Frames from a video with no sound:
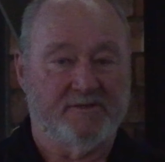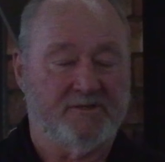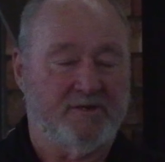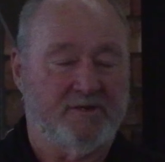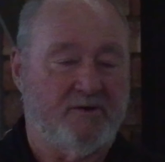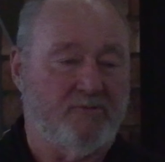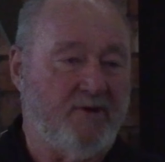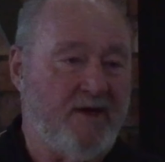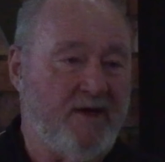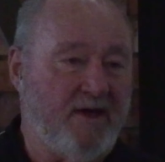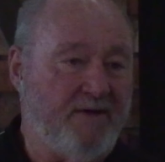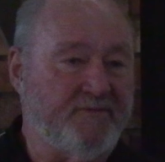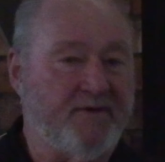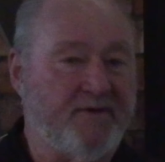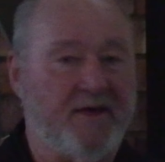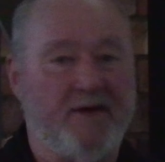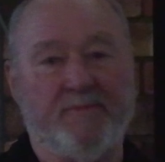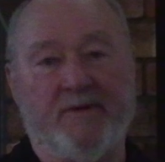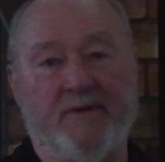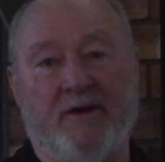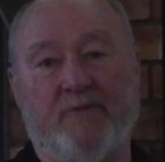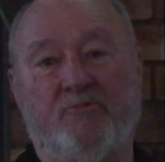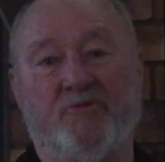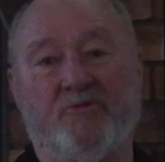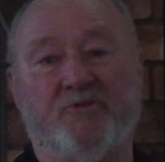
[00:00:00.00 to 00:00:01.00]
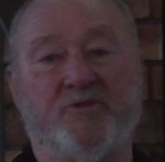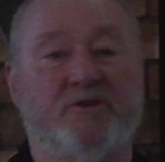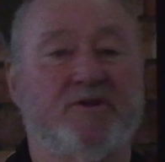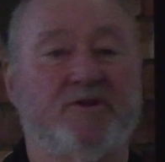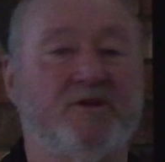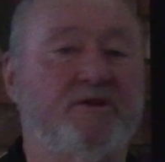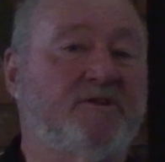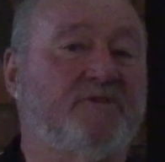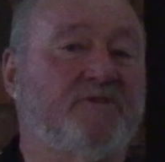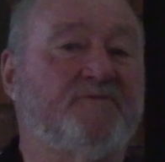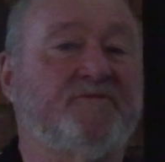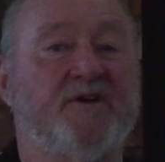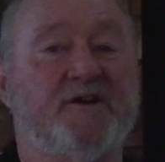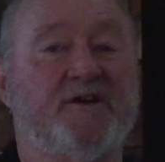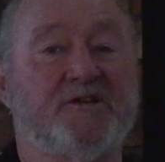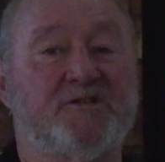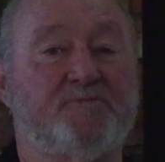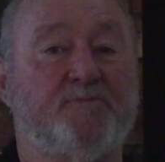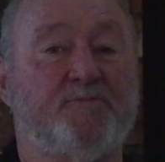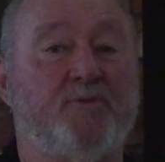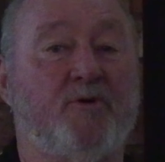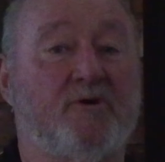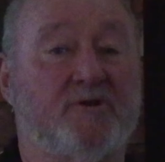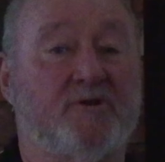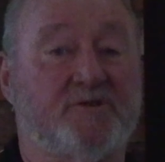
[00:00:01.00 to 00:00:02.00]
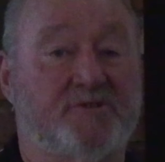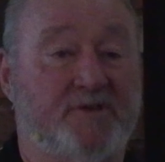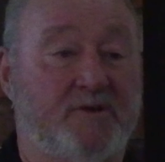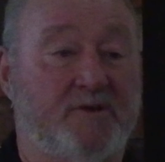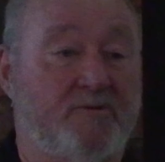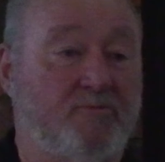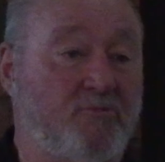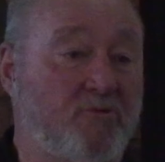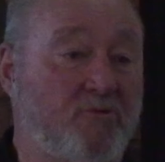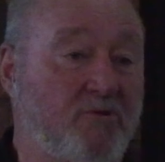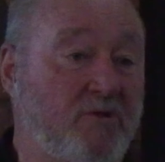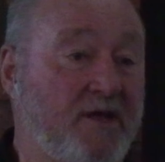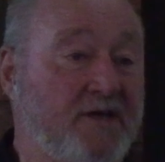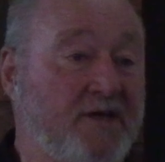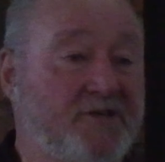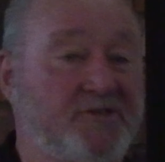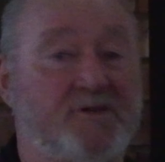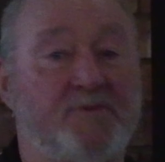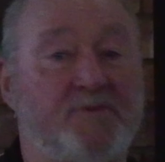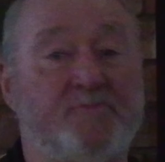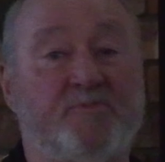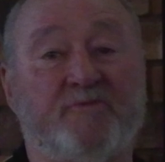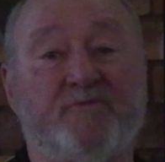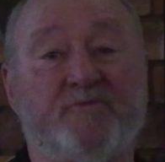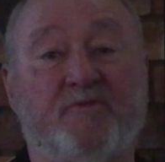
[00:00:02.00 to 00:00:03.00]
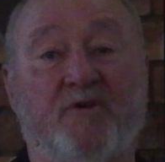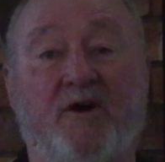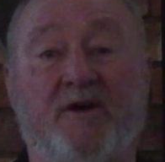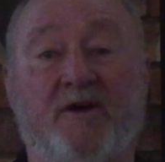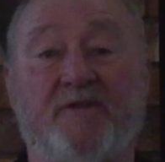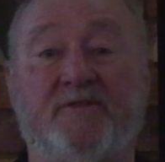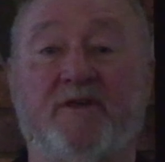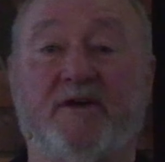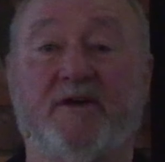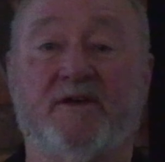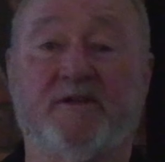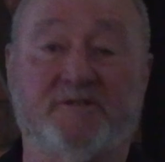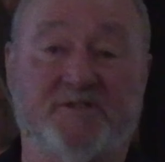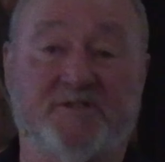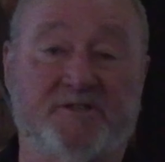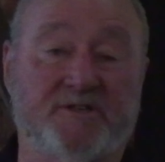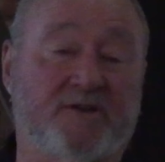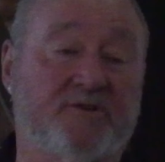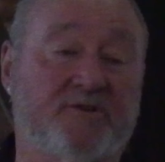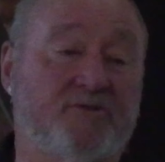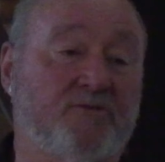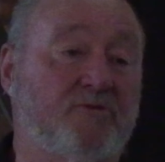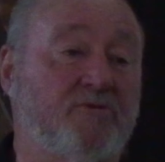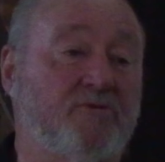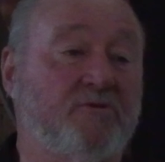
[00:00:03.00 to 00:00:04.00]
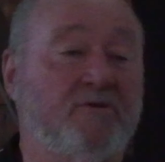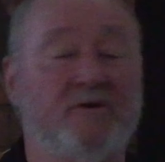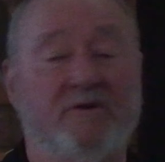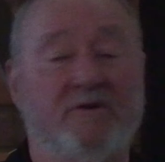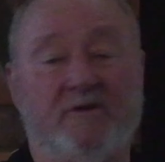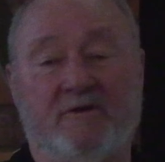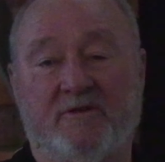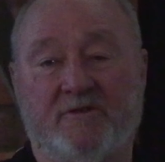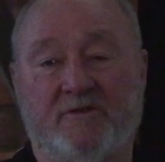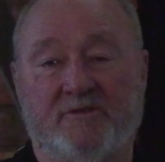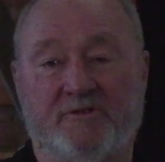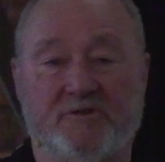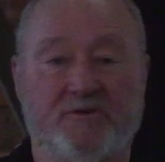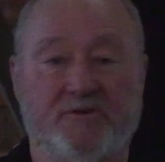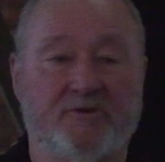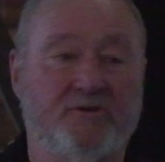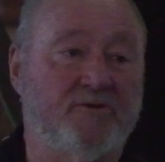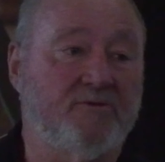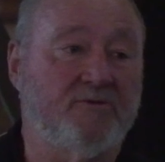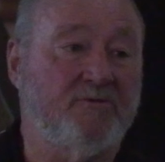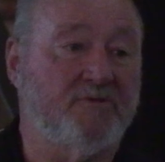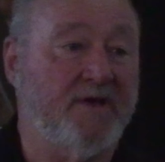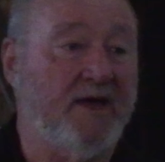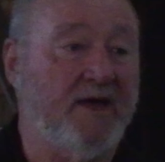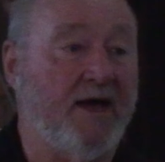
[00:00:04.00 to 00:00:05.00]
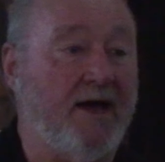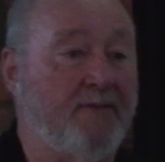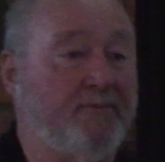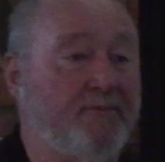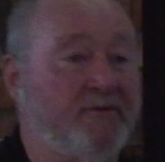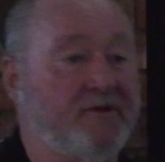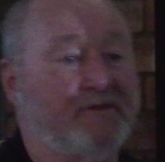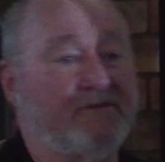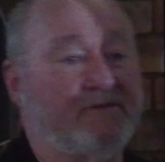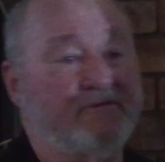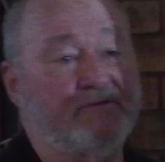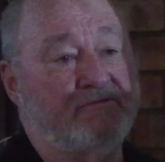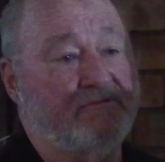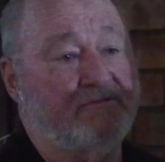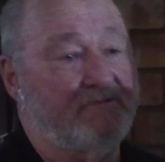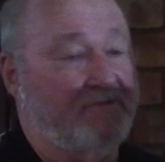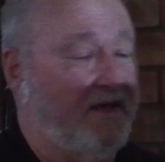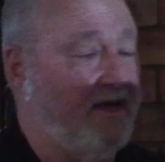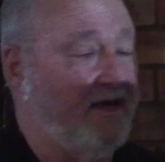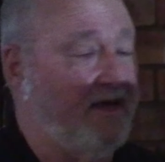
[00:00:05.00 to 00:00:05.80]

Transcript: So we have come up with an interface box that will actually provide that signal to Garmin,